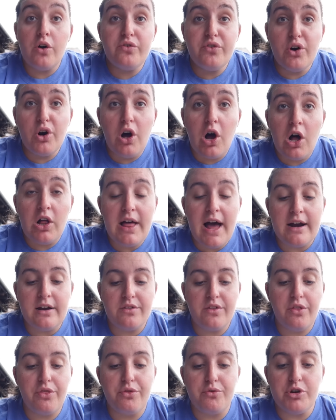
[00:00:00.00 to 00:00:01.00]
Overall, out
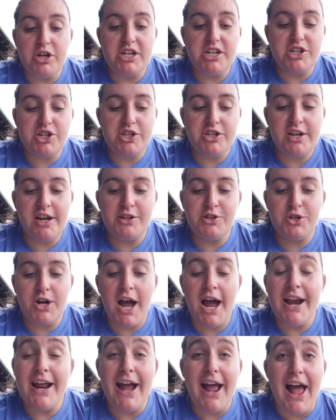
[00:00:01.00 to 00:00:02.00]
of the three dishes I
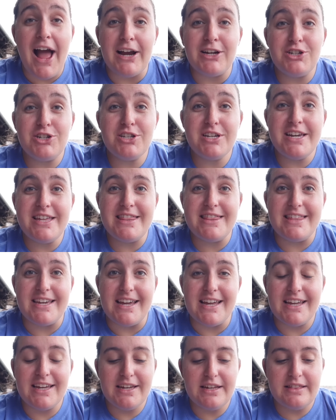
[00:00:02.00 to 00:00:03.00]
tried, I actually
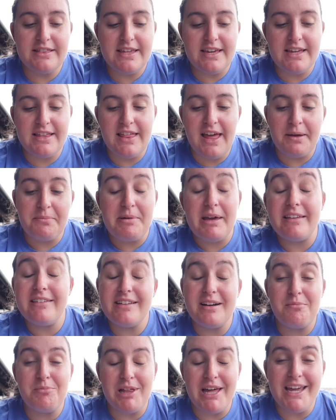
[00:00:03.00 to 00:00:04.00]
think the like pigs
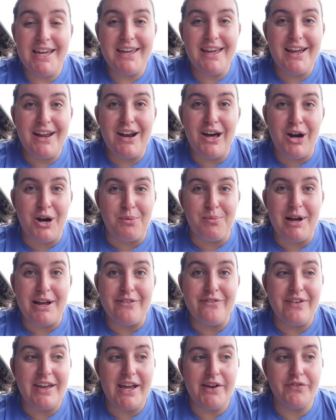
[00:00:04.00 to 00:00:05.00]
in a blanket are
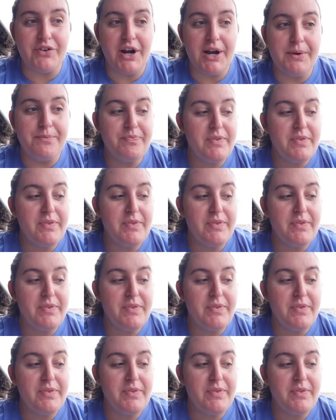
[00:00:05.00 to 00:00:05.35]
my favorite.